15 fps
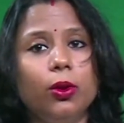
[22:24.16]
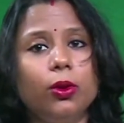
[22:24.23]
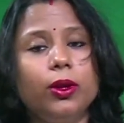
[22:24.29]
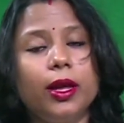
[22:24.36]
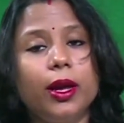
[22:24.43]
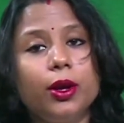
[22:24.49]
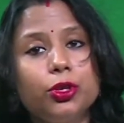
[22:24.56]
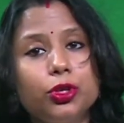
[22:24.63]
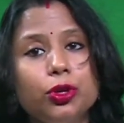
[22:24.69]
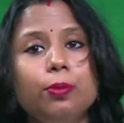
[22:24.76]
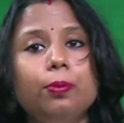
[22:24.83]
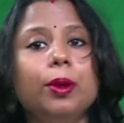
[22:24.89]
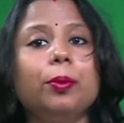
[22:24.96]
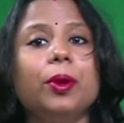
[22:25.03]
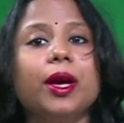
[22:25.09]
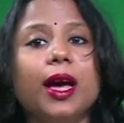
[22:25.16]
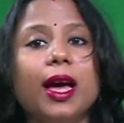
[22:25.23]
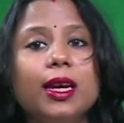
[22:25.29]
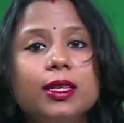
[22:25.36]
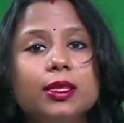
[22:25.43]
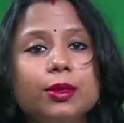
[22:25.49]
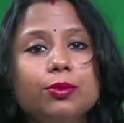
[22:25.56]
there should be
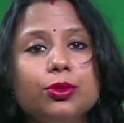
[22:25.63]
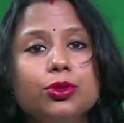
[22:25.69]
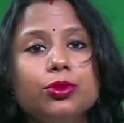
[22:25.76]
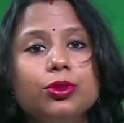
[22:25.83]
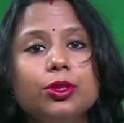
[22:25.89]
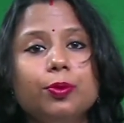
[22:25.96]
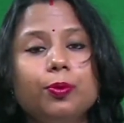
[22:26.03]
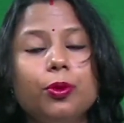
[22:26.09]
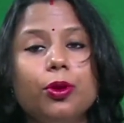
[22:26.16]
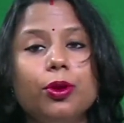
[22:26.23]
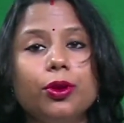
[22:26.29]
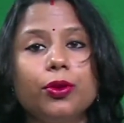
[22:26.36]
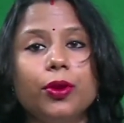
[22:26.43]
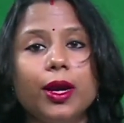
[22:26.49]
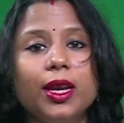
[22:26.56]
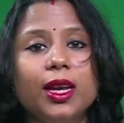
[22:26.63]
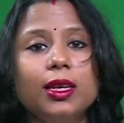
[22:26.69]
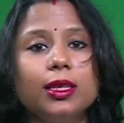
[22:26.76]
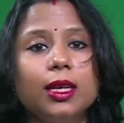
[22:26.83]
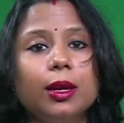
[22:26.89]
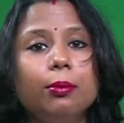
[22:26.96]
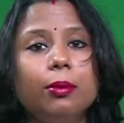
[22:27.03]
mechanisms to support credit
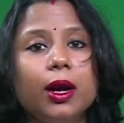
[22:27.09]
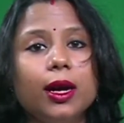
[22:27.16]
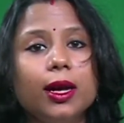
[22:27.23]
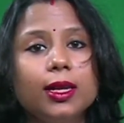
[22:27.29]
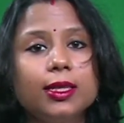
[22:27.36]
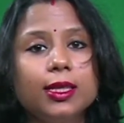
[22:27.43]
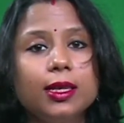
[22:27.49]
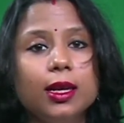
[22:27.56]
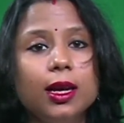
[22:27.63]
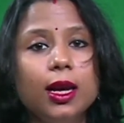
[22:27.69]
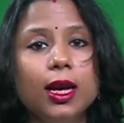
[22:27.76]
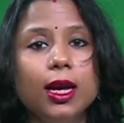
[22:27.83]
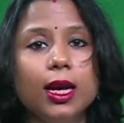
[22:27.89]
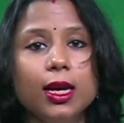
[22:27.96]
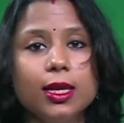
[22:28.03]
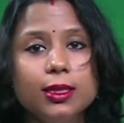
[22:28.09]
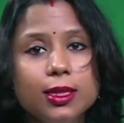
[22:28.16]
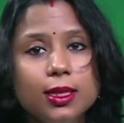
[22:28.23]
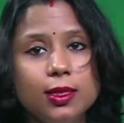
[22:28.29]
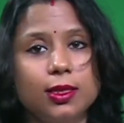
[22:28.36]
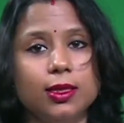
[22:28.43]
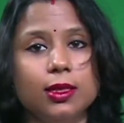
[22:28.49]
and marketing
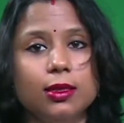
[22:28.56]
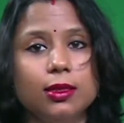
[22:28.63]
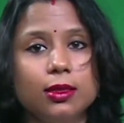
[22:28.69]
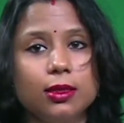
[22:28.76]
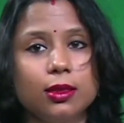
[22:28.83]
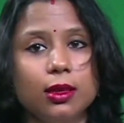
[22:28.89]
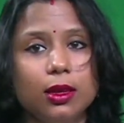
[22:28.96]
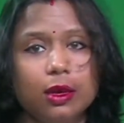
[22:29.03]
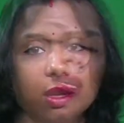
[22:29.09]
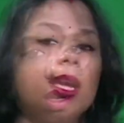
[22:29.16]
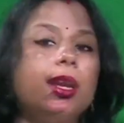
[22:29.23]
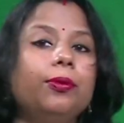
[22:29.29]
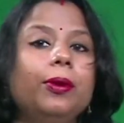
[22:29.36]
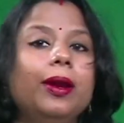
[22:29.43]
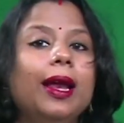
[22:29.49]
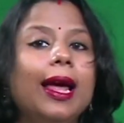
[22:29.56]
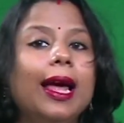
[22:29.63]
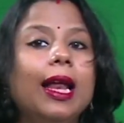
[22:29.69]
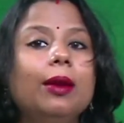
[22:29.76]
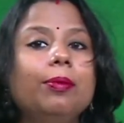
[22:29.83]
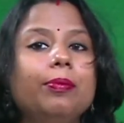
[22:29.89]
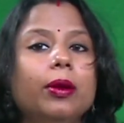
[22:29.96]
assistance that will
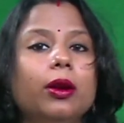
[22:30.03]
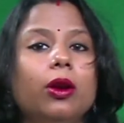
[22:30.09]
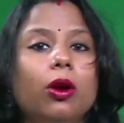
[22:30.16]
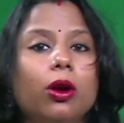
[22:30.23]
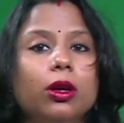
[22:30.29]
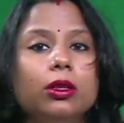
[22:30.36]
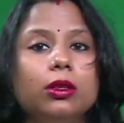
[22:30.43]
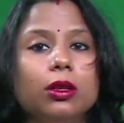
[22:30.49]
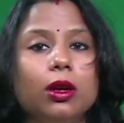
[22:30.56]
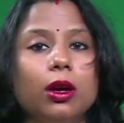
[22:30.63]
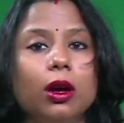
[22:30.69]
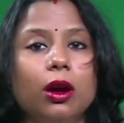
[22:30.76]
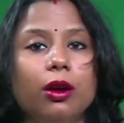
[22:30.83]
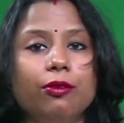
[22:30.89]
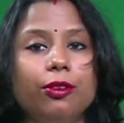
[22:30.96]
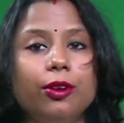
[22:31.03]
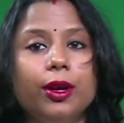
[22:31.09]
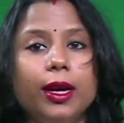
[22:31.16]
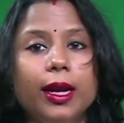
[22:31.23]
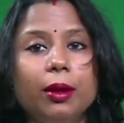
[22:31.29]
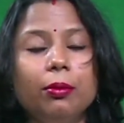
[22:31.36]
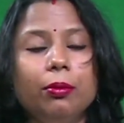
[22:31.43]
help a lot for
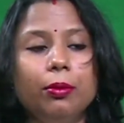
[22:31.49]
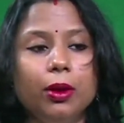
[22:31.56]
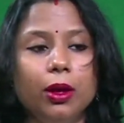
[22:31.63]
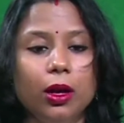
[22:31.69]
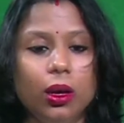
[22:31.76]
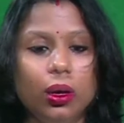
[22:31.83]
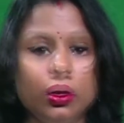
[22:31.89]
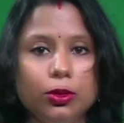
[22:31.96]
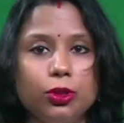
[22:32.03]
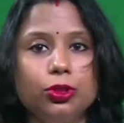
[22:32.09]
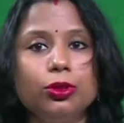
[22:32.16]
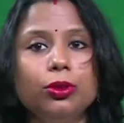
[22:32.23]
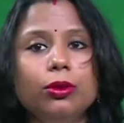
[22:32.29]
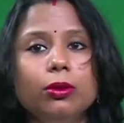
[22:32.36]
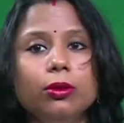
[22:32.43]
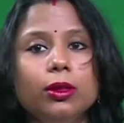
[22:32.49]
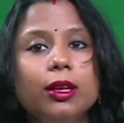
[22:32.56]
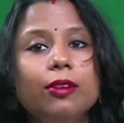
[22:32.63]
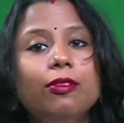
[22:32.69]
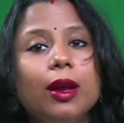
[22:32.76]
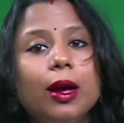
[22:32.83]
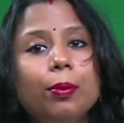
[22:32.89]
them to
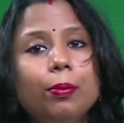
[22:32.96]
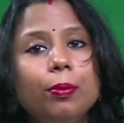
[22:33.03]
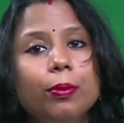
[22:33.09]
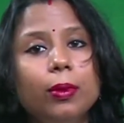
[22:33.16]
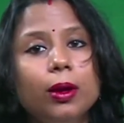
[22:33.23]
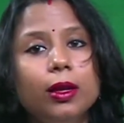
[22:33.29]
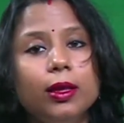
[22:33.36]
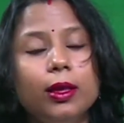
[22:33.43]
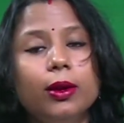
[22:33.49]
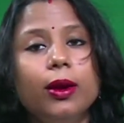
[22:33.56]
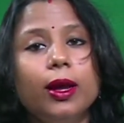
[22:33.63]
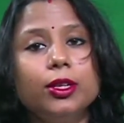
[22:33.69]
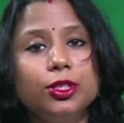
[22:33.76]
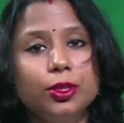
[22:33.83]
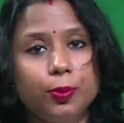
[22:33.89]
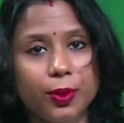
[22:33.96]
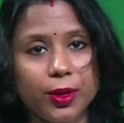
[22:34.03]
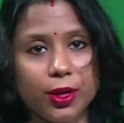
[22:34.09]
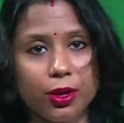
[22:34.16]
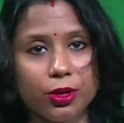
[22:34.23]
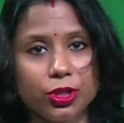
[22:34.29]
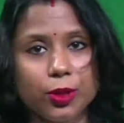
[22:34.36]
develop their
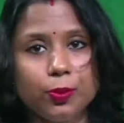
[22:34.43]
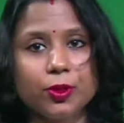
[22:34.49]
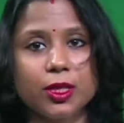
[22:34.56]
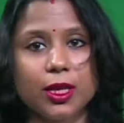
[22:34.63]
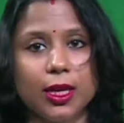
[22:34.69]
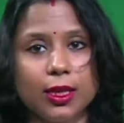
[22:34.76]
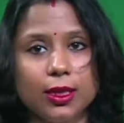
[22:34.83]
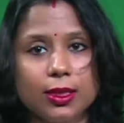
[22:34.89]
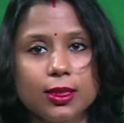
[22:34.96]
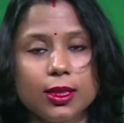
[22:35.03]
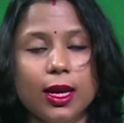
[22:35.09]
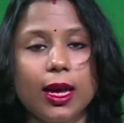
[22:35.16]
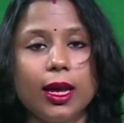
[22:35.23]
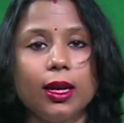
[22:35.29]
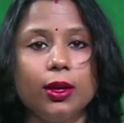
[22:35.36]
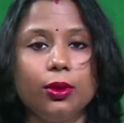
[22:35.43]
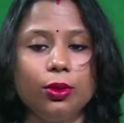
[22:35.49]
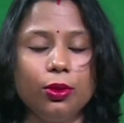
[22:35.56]
entrepreneurship skills and